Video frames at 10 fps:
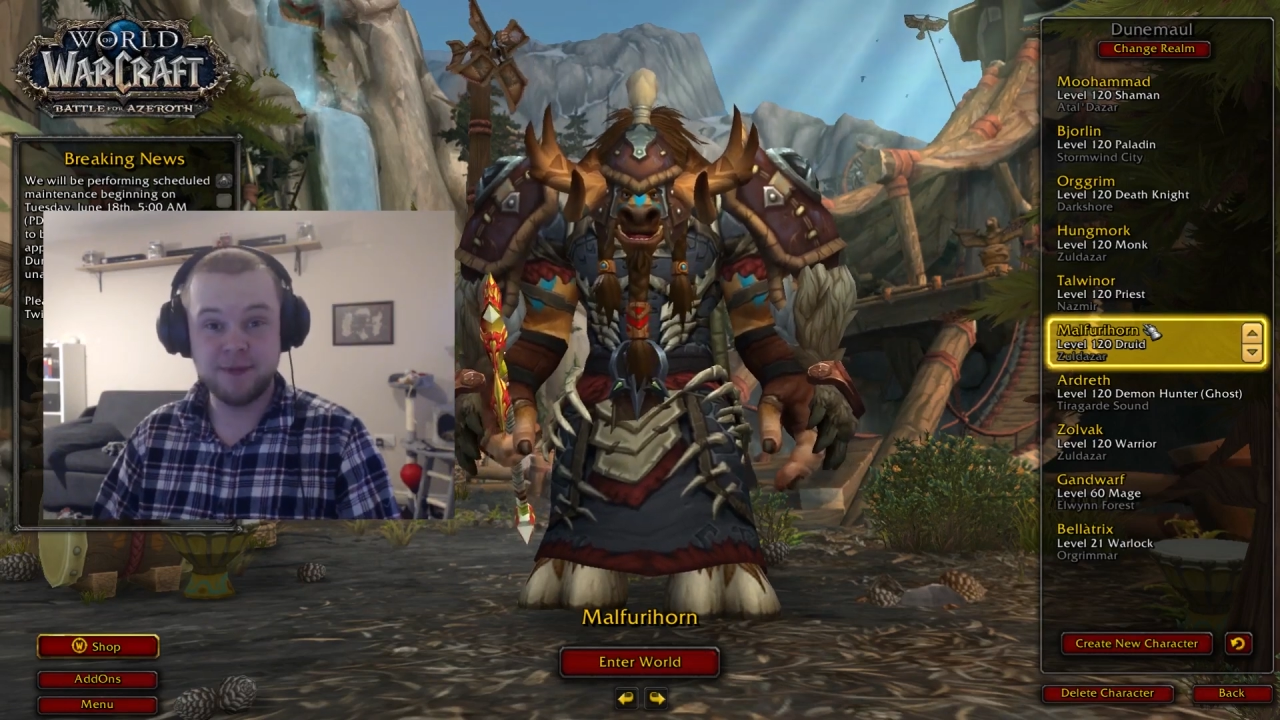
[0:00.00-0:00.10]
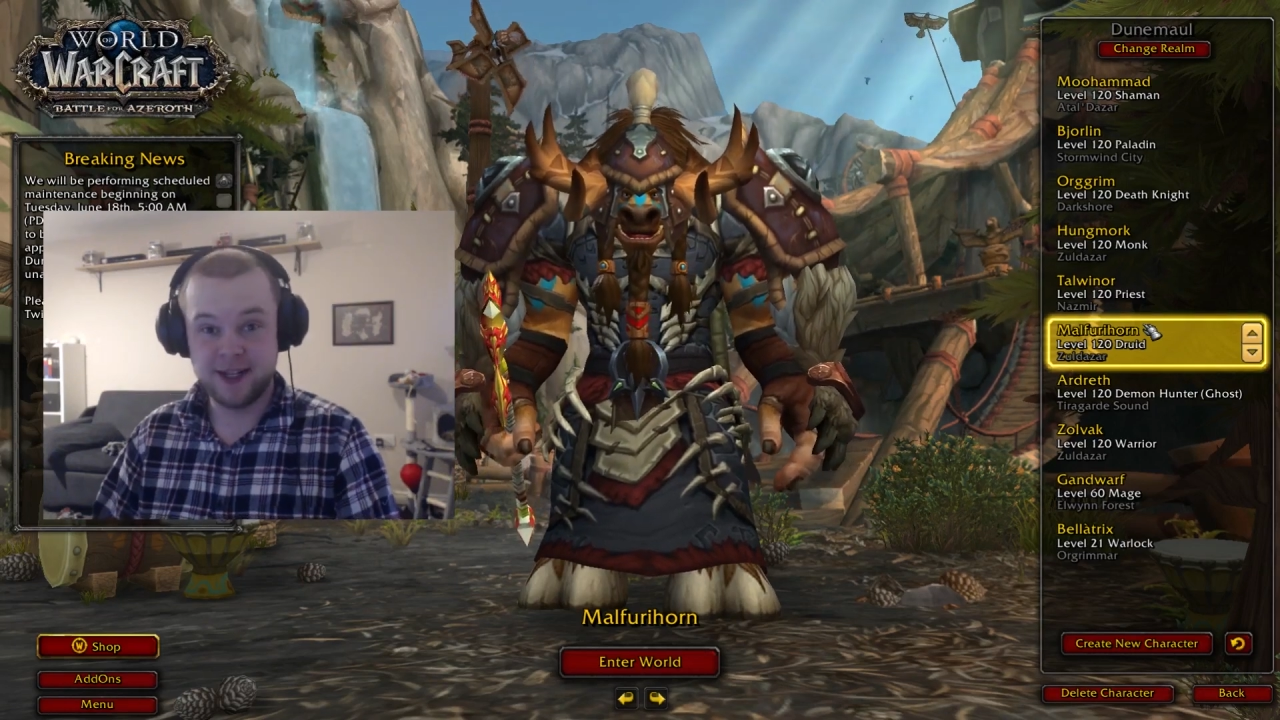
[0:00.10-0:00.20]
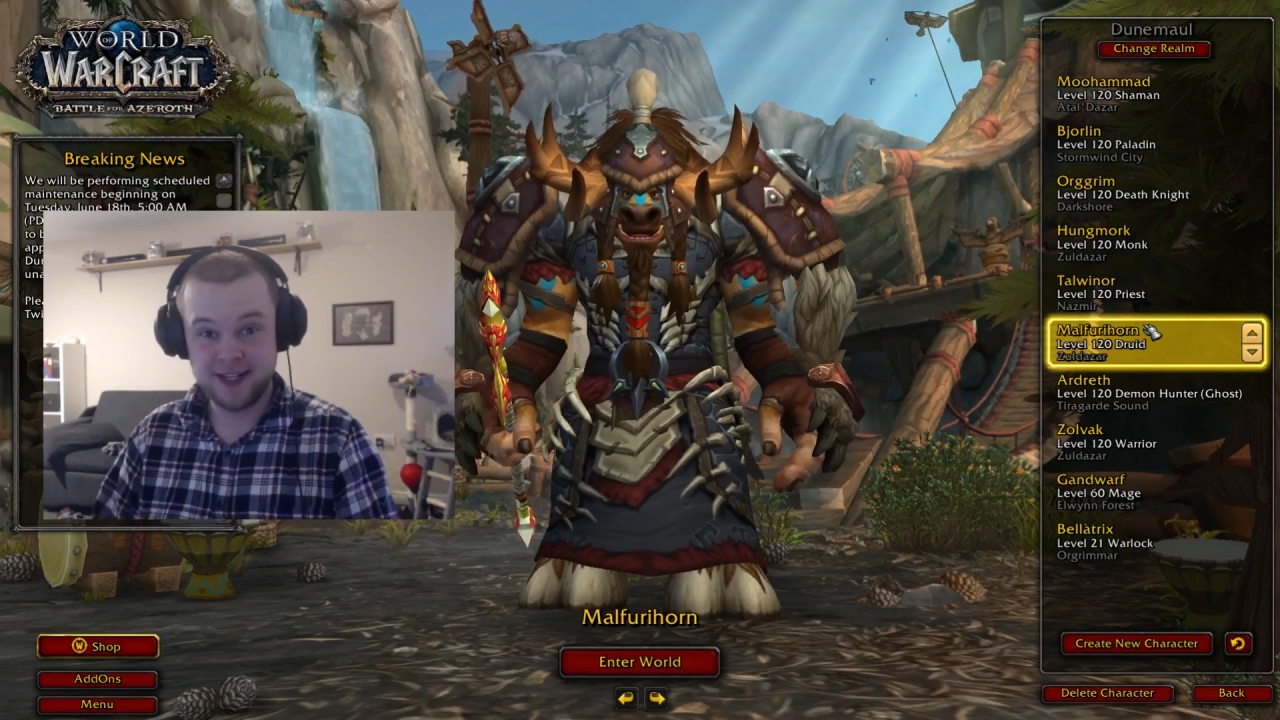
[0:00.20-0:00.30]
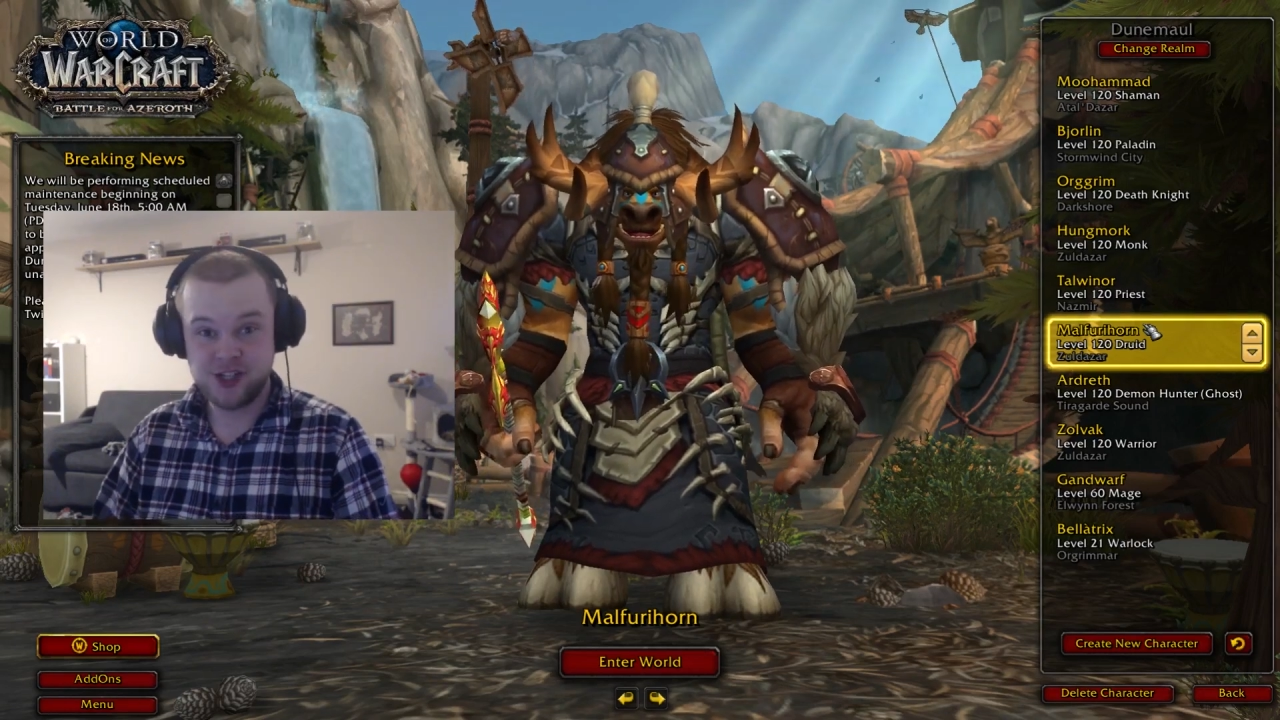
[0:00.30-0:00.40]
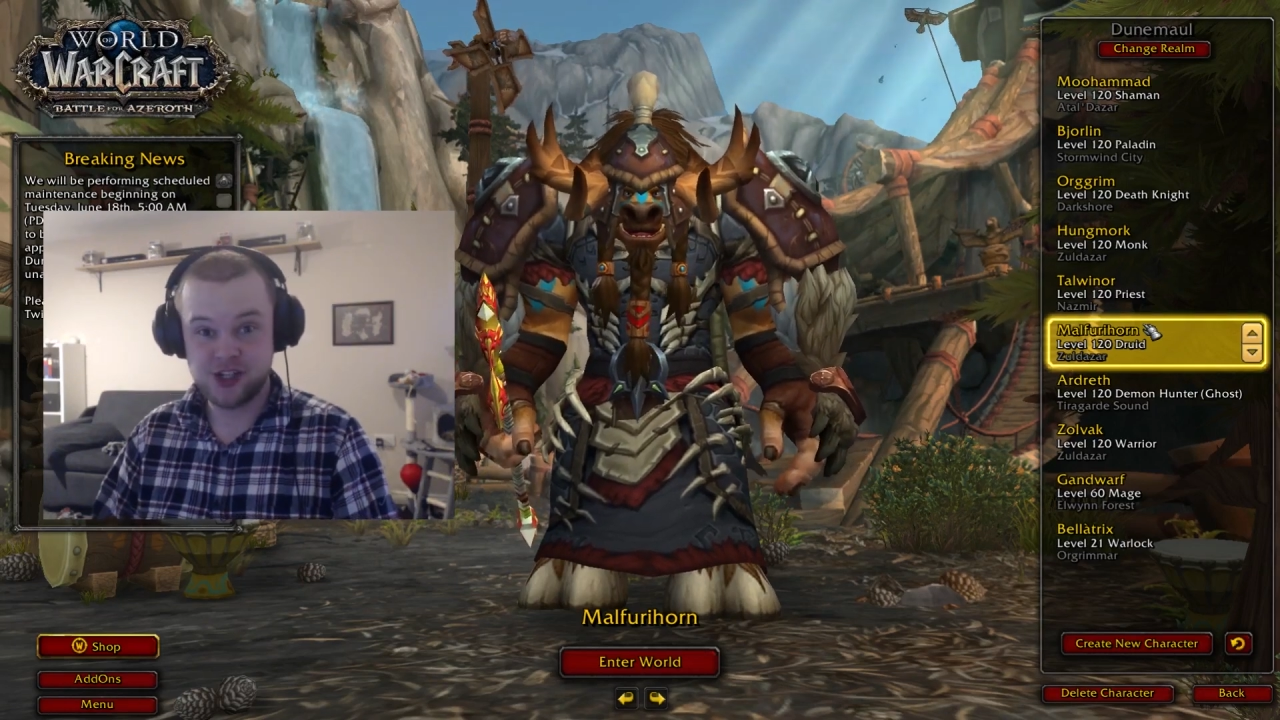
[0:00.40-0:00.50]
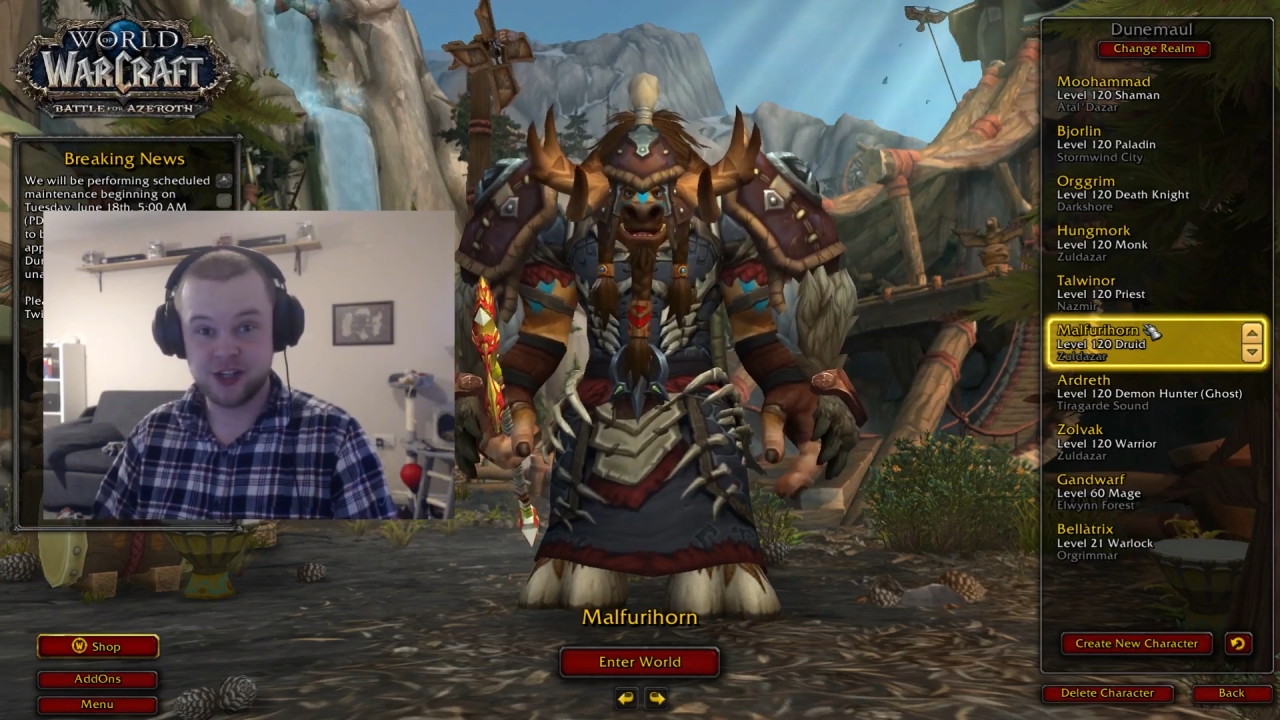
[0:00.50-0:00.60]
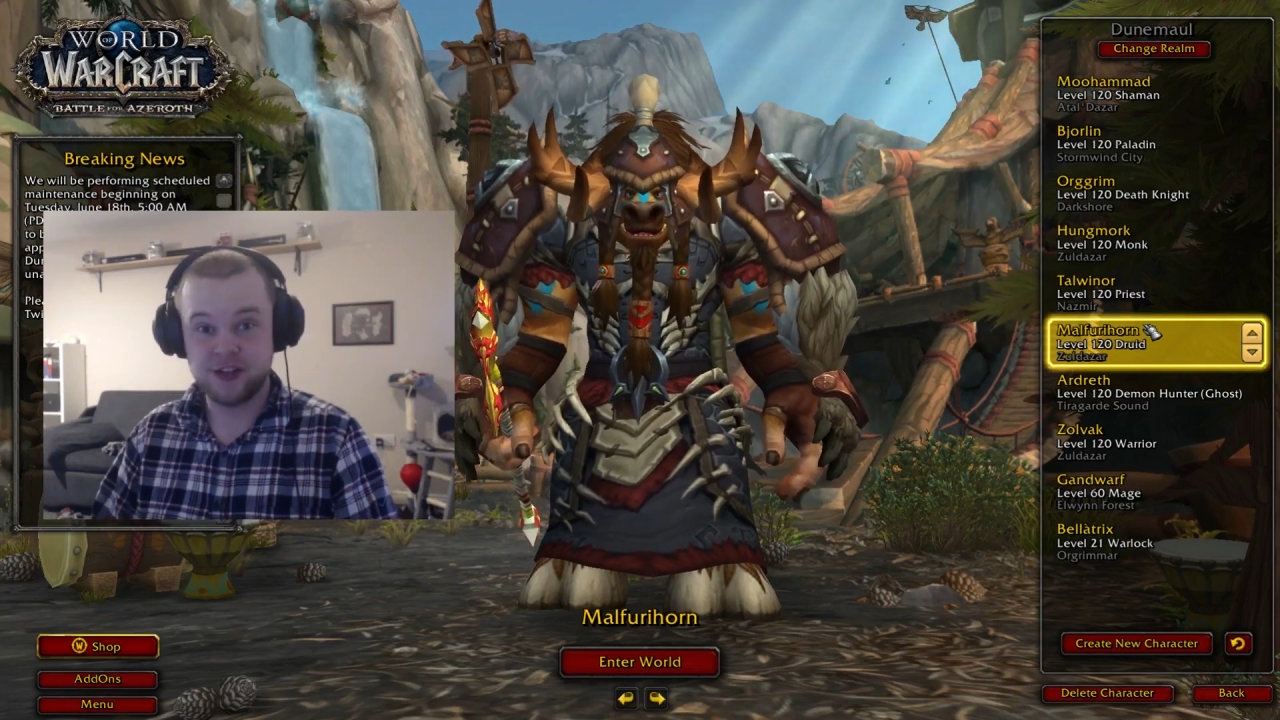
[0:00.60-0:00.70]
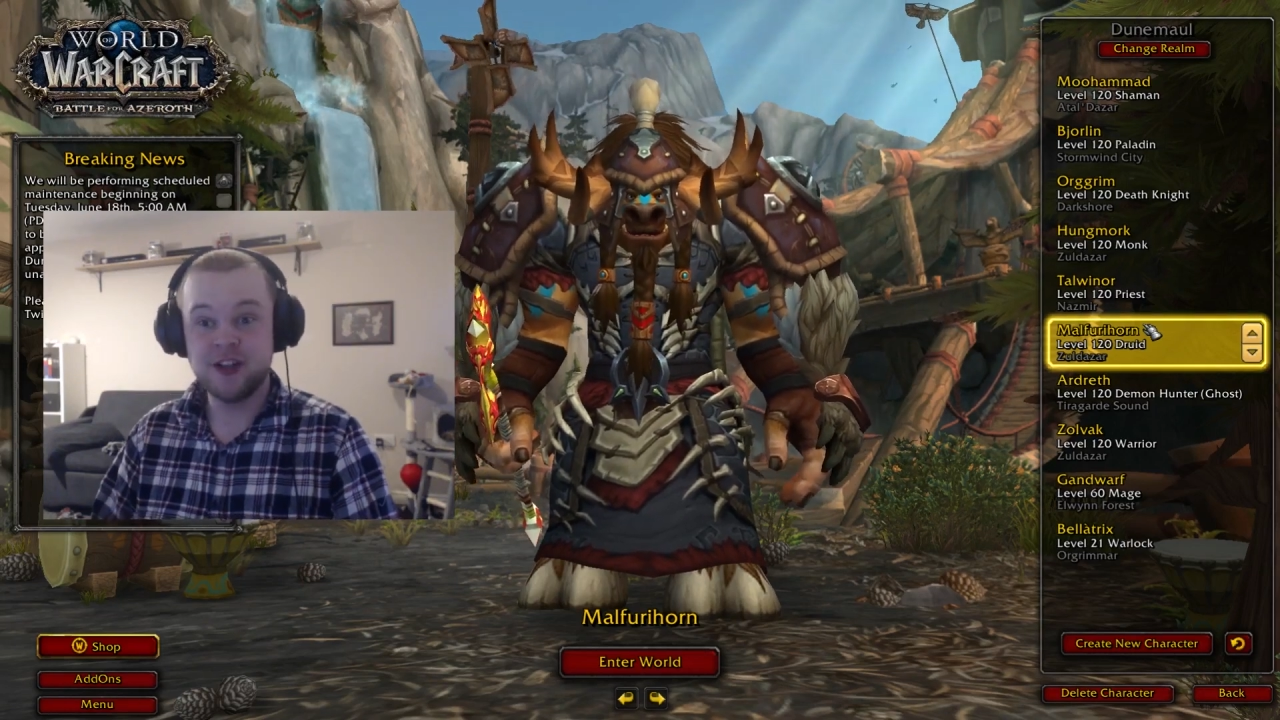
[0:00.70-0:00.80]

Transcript: in Legion,